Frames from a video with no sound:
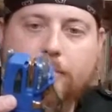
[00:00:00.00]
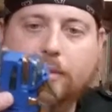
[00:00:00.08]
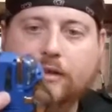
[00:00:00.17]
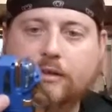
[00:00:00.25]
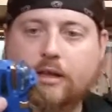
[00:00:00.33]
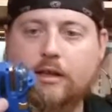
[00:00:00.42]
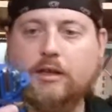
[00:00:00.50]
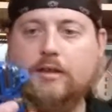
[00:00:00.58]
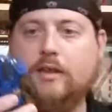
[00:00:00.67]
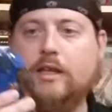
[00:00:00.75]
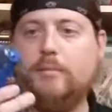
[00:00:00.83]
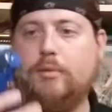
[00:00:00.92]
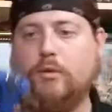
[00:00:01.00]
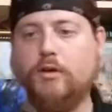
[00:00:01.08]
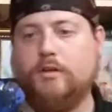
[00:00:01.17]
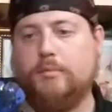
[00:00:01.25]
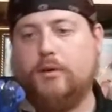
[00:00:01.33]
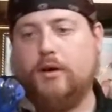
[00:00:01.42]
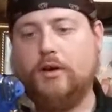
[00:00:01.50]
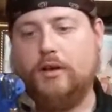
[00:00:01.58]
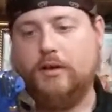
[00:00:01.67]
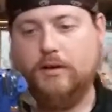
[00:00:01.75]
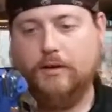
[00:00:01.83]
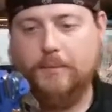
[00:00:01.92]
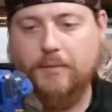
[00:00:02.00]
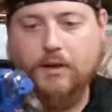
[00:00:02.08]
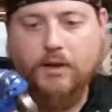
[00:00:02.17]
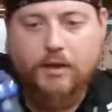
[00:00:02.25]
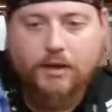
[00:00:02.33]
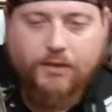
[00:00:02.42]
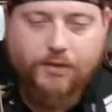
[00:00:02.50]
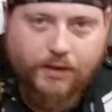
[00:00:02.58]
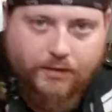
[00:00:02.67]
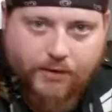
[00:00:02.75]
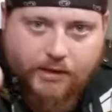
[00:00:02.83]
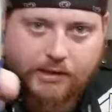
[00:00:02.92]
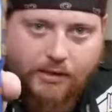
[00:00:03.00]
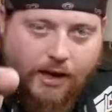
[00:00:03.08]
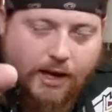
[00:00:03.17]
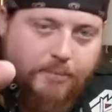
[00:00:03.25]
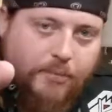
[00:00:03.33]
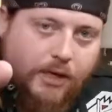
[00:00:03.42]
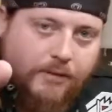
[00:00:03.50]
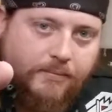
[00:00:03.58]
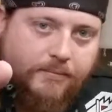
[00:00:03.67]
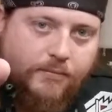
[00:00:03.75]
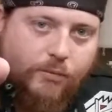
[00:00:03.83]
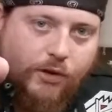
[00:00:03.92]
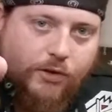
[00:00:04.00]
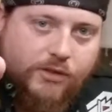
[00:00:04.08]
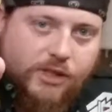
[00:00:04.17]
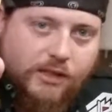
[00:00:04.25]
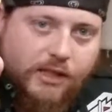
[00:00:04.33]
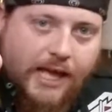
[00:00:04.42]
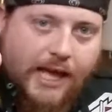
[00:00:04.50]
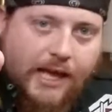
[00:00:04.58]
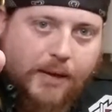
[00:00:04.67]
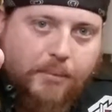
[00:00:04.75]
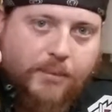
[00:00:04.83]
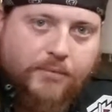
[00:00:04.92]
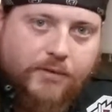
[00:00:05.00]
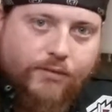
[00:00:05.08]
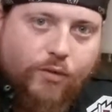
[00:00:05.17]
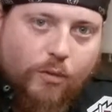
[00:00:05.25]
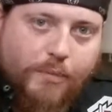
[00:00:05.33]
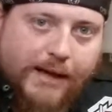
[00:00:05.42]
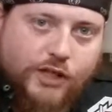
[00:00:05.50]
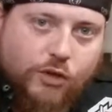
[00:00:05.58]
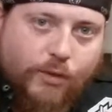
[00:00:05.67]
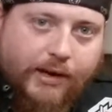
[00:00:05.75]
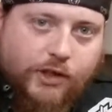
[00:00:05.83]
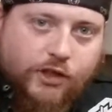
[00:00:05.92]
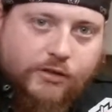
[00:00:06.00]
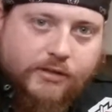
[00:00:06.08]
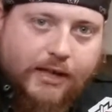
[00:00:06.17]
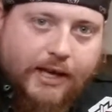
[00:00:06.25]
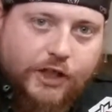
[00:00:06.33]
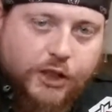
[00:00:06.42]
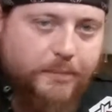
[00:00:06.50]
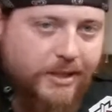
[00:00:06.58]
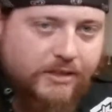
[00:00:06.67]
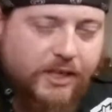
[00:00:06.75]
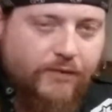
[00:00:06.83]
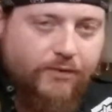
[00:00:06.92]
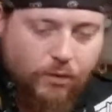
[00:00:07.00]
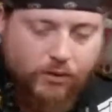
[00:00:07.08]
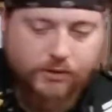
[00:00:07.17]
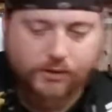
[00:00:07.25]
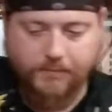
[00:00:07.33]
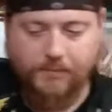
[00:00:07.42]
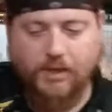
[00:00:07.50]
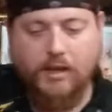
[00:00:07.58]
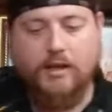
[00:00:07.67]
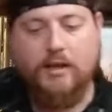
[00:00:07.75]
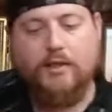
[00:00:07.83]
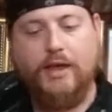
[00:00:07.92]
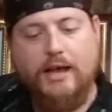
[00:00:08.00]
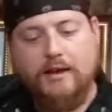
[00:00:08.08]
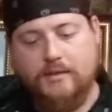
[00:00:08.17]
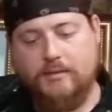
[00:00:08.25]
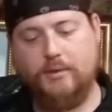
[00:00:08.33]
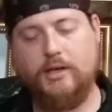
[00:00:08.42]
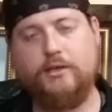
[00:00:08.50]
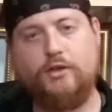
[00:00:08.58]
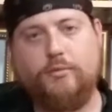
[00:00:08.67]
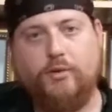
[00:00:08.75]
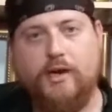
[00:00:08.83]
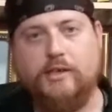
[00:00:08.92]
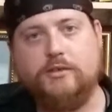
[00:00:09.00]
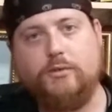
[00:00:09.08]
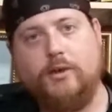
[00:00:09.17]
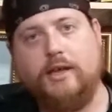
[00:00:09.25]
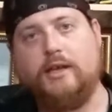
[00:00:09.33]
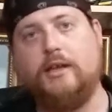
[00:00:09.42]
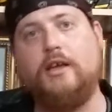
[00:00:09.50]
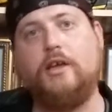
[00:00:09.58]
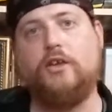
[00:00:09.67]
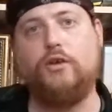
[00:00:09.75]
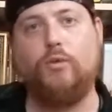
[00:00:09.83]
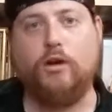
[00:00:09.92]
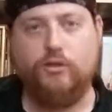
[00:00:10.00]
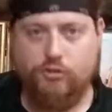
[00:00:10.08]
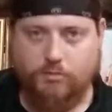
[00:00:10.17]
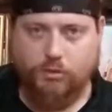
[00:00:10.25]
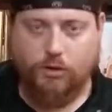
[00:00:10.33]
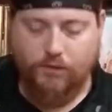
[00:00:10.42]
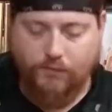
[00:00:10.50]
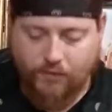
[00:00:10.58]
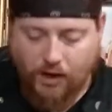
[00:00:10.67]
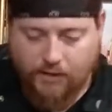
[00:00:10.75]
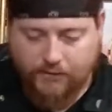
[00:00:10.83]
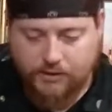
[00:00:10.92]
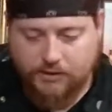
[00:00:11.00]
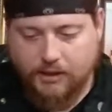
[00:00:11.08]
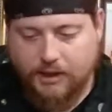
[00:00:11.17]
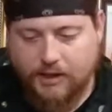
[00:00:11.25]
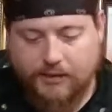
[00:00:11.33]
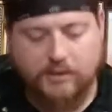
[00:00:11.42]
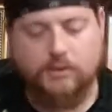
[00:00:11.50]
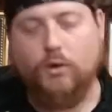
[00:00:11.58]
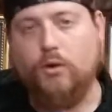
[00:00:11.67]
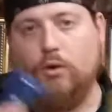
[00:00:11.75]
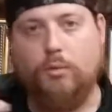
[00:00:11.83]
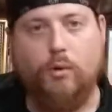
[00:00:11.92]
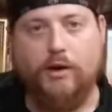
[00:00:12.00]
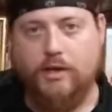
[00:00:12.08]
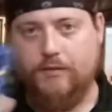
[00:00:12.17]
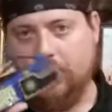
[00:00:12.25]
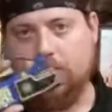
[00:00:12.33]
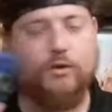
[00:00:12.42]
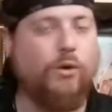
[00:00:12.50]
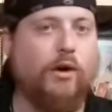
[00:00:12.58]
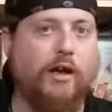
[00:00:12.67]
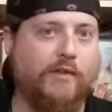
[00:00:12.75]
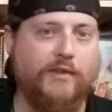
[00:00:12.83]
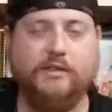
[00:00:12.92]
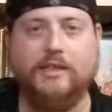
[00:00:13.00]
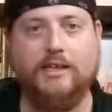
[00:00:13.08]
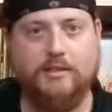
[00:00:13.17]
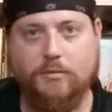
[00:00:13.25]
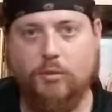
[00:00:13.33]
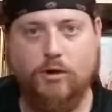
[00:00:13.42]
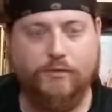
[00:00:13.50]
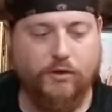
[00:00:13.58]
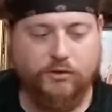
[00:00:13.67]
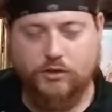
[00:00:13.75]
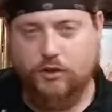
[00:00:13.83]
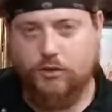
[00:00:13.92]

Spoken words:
But the important part here, the very top button where you see the M for Magiranger / Mystic Force, that is the button you press when you want to morph, obviously. And that's the whole point of this toy, obviously. It's the Morpher, so